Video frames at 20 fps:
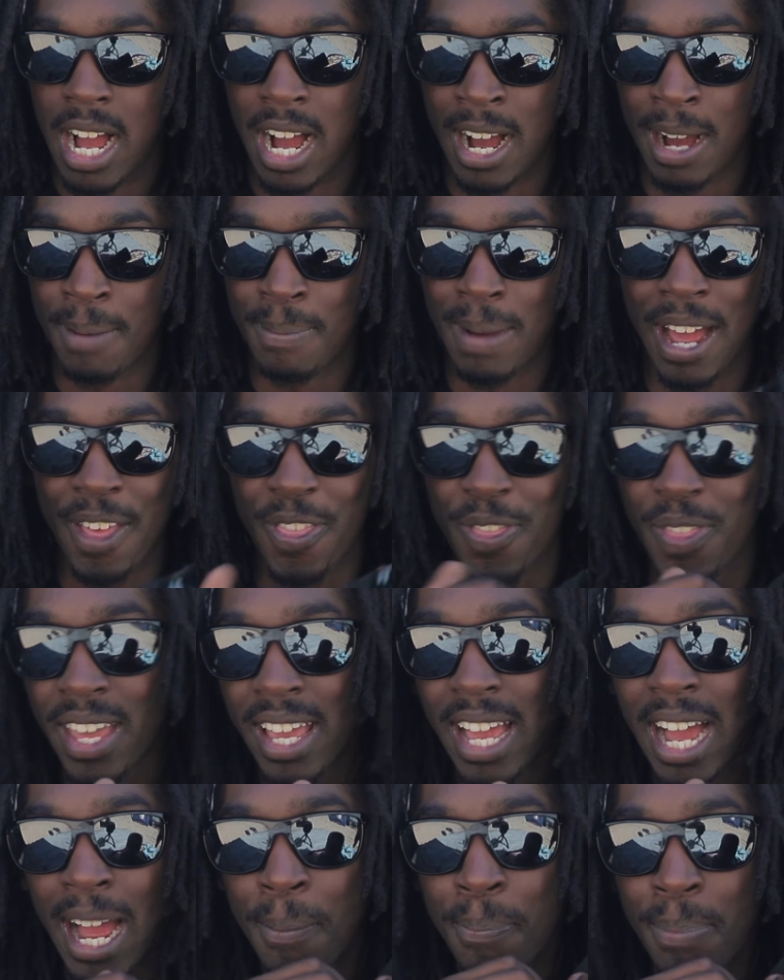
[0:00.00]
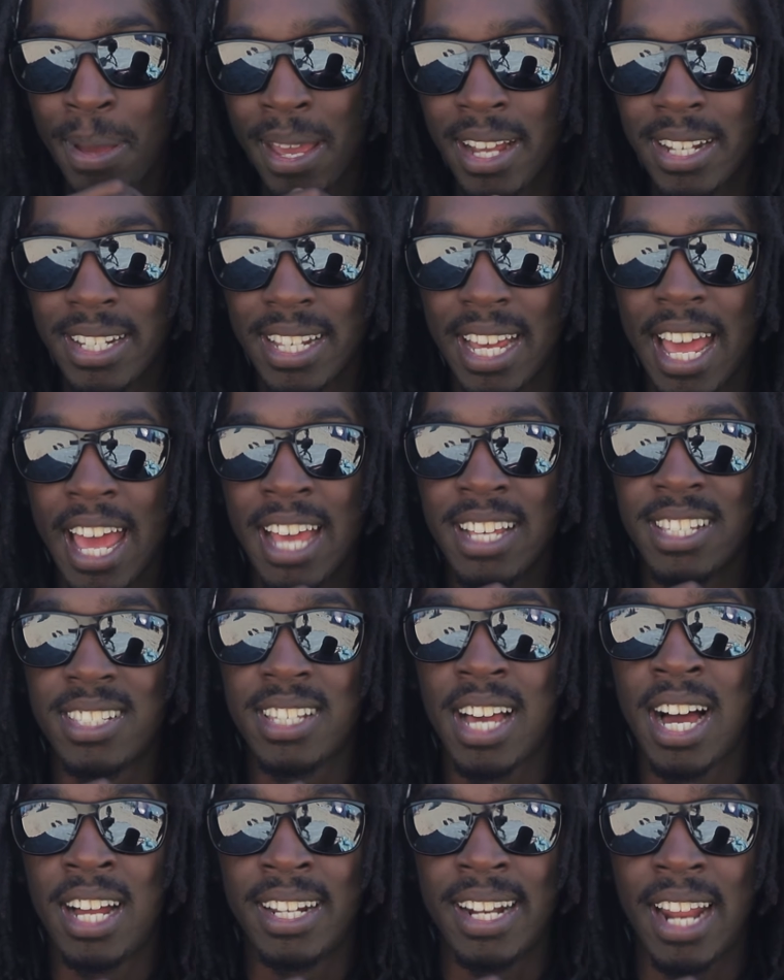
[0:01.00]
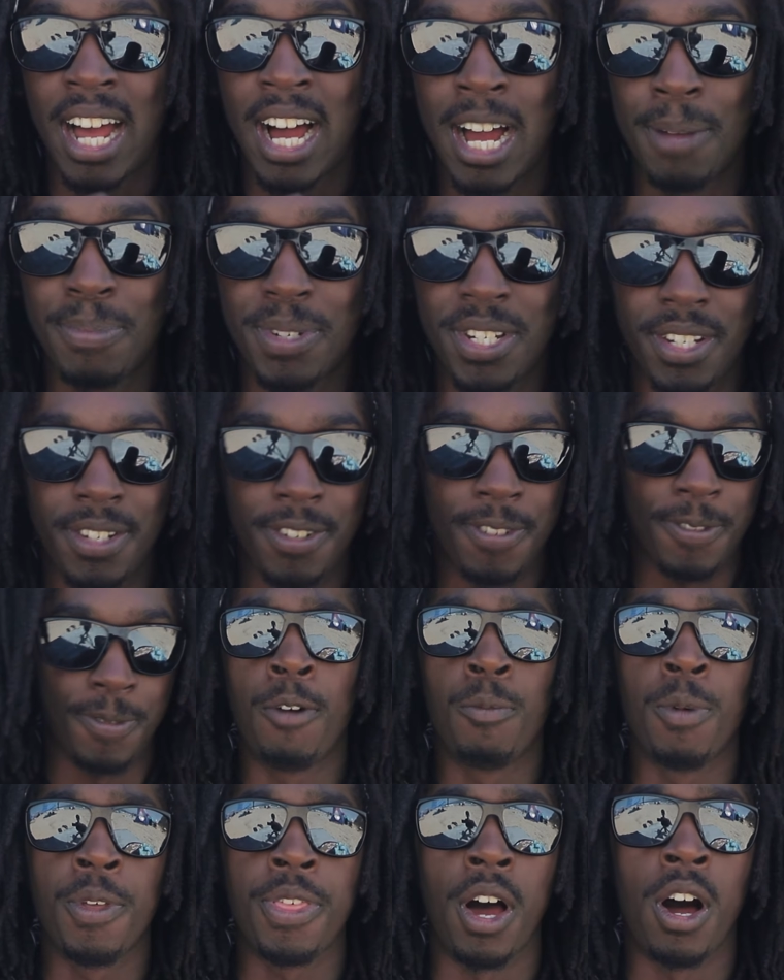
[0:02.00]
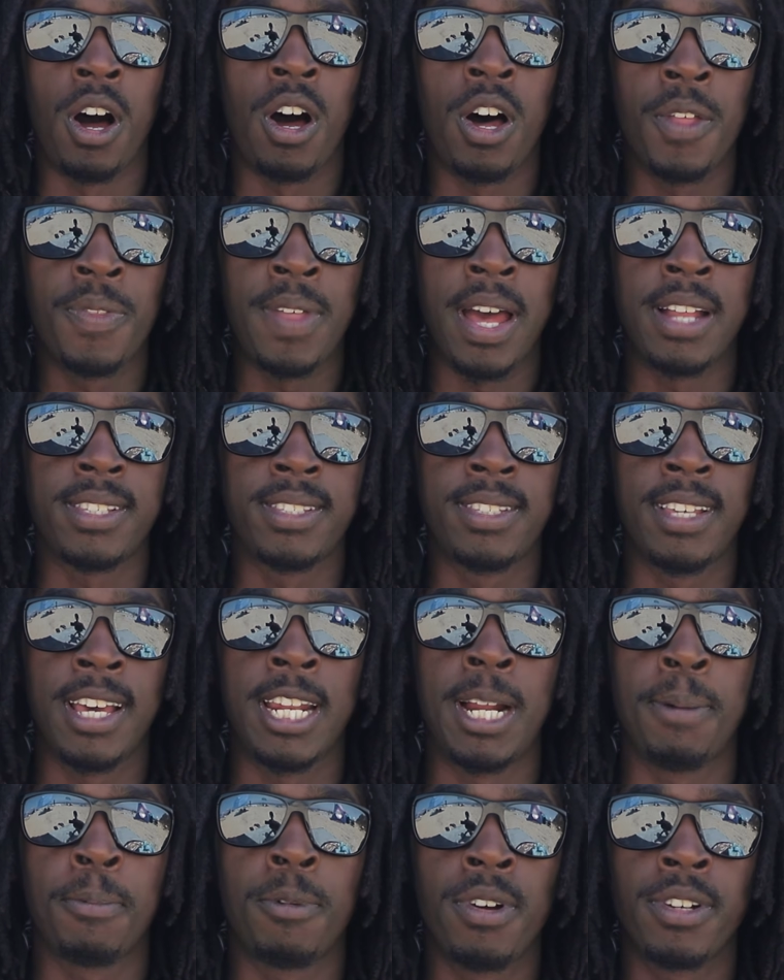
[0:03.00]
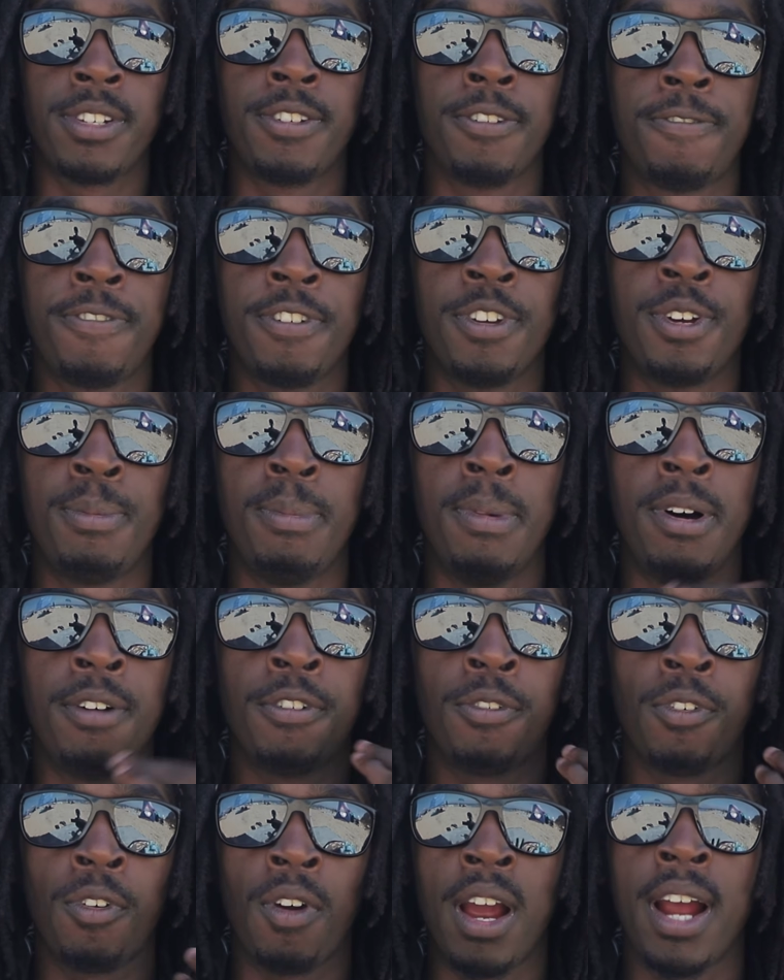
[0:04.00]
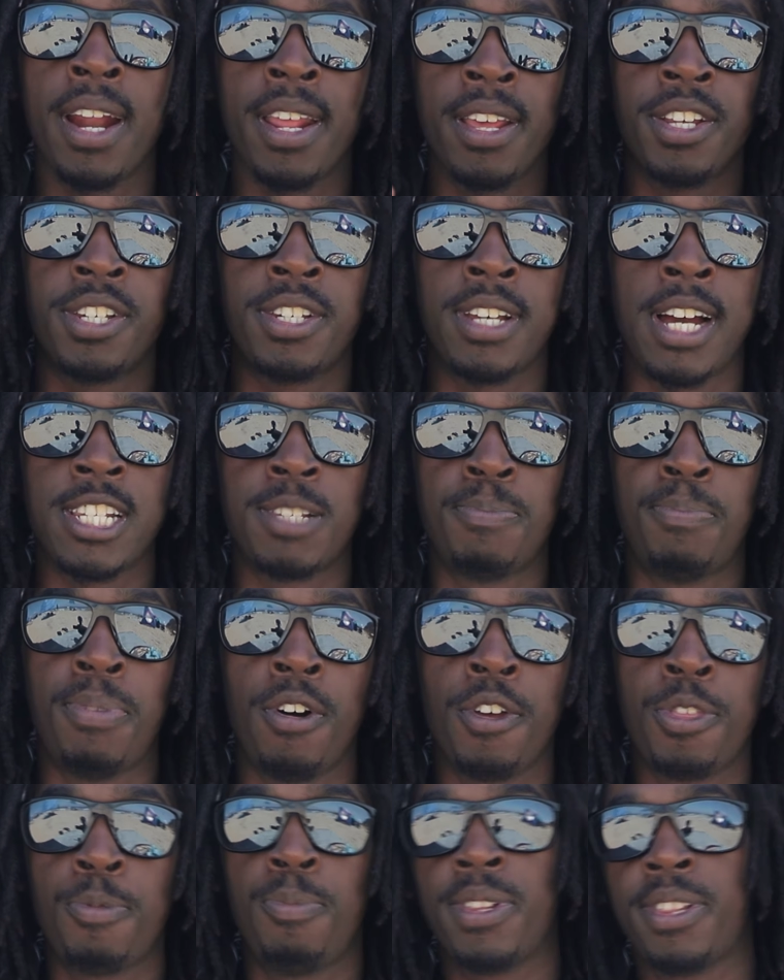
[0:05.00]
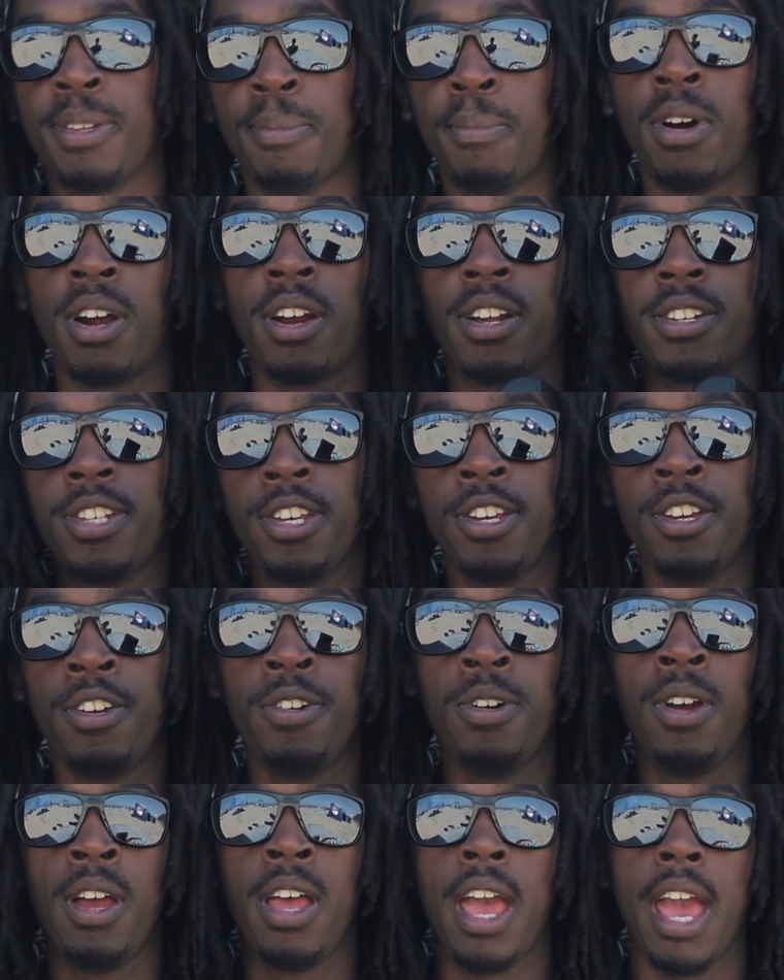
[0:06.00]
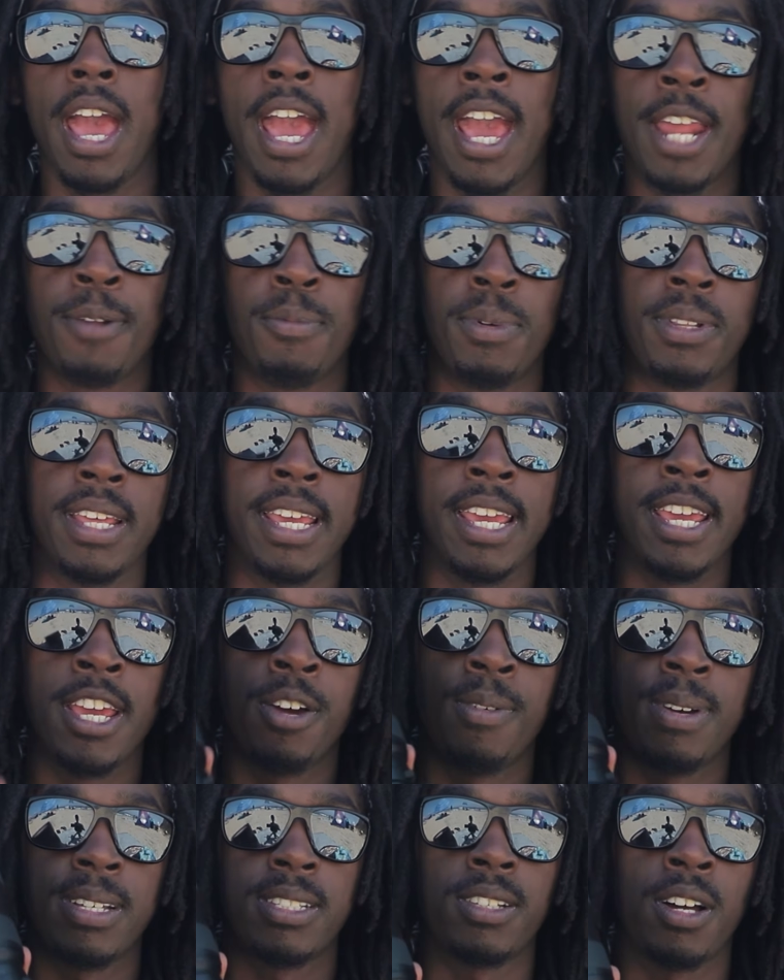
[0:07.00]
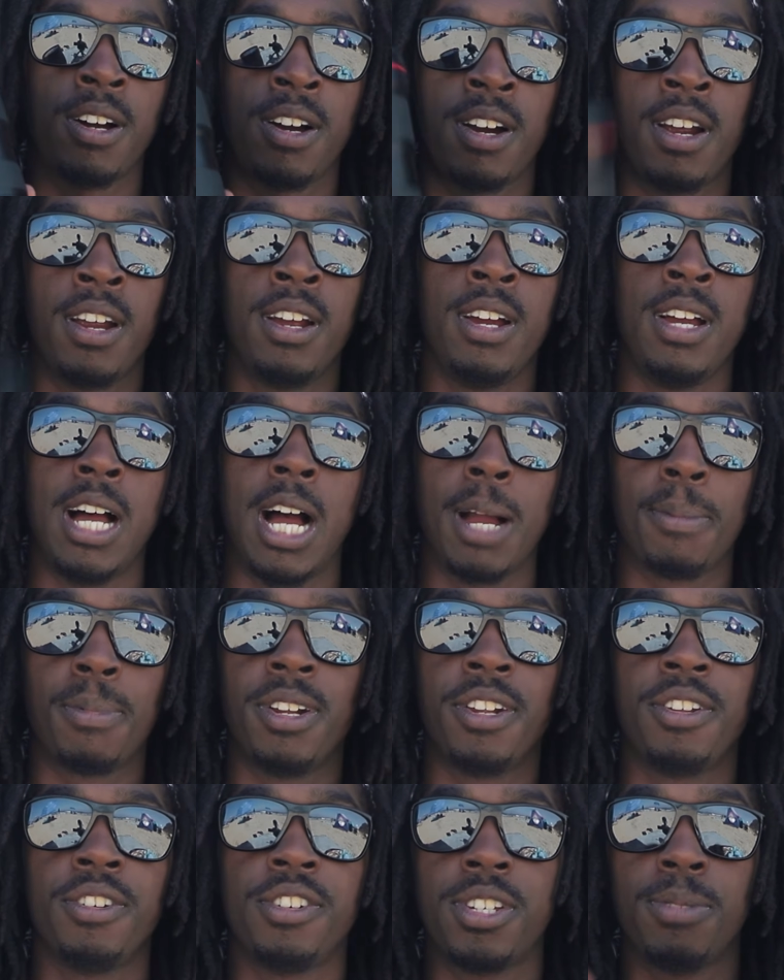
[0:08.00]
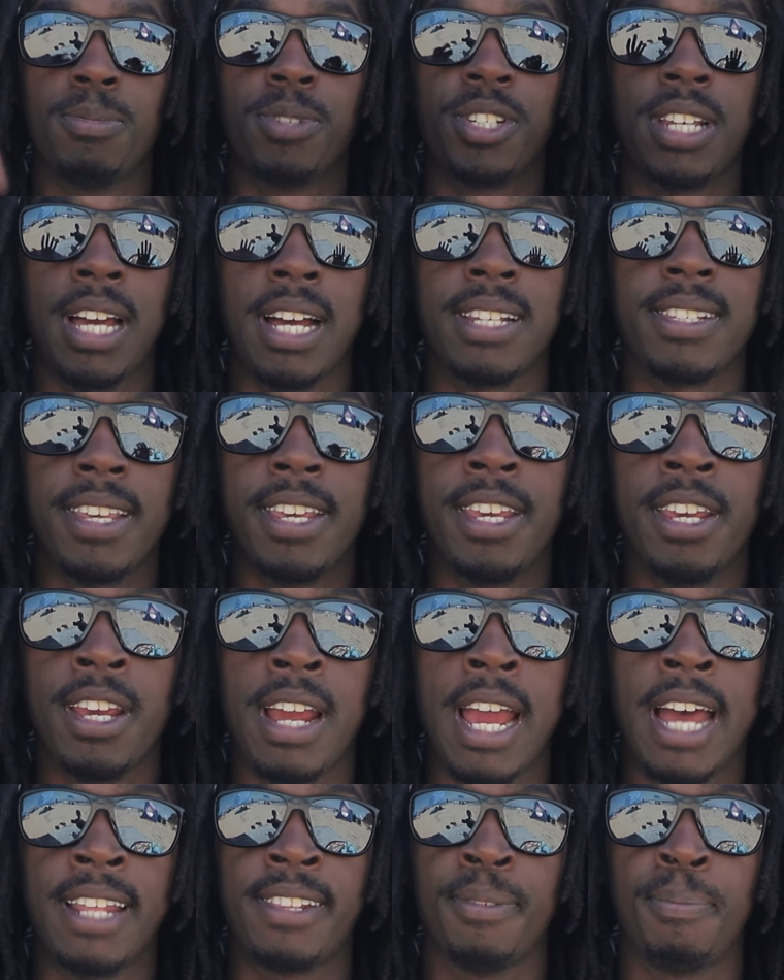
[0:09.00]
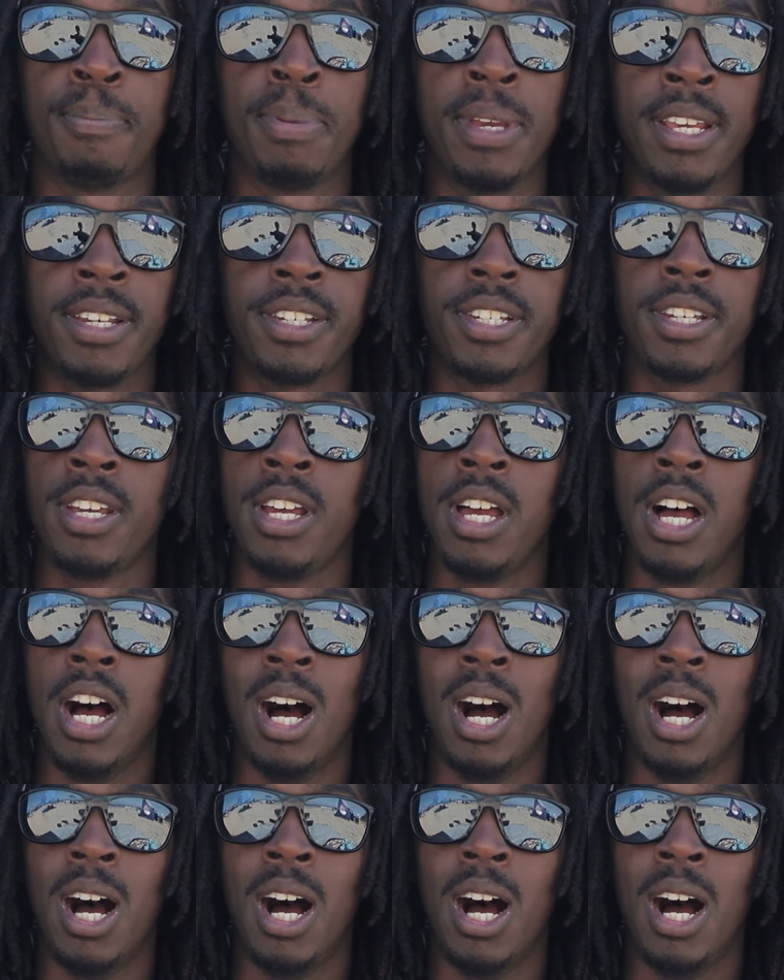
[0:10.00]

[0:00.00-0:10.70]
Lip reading: I think I picked a solid option. Now, with all that said, I'm going to film a variety of shots, both with the Mark II and with the EOS R. I'm gonna do some shots here at the beach.